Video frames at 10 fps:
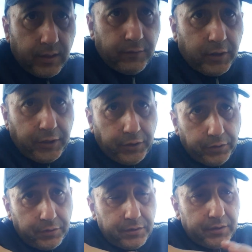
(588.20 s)
you've got to
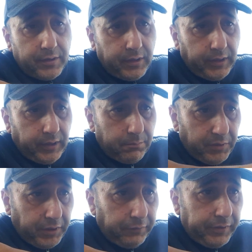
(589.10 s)
use the
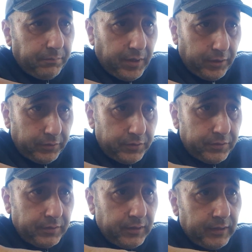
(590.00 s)
metering
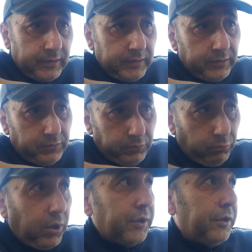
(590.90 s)
modes to
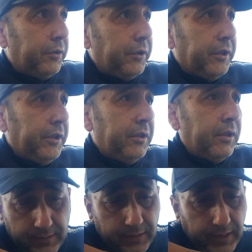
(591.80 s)
what you need,
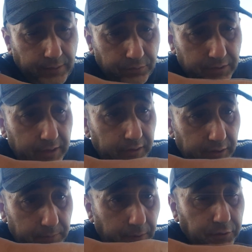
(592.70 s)
and also the
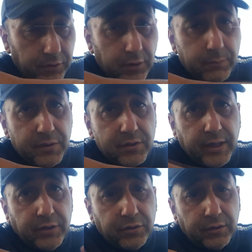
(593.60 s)
exposure
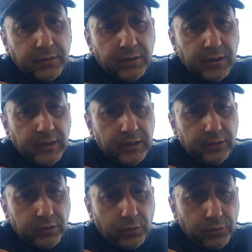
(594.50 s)
compensation
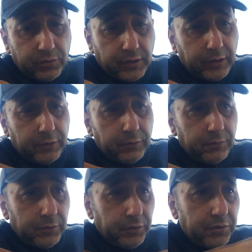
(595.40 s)
to
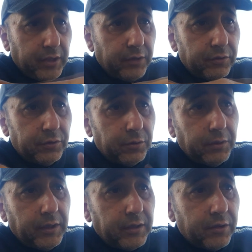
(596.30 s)
also use those two
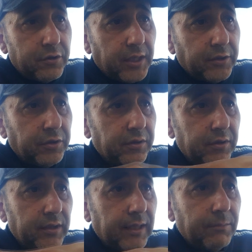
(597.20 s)
in conjunction
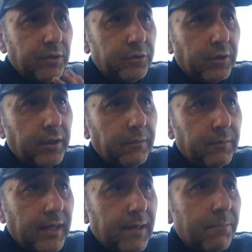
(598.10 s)
to try
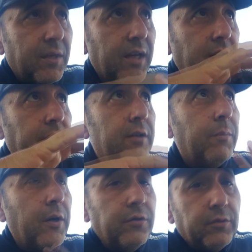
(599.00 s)
and get your
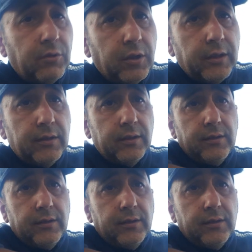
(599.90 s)
exposure right.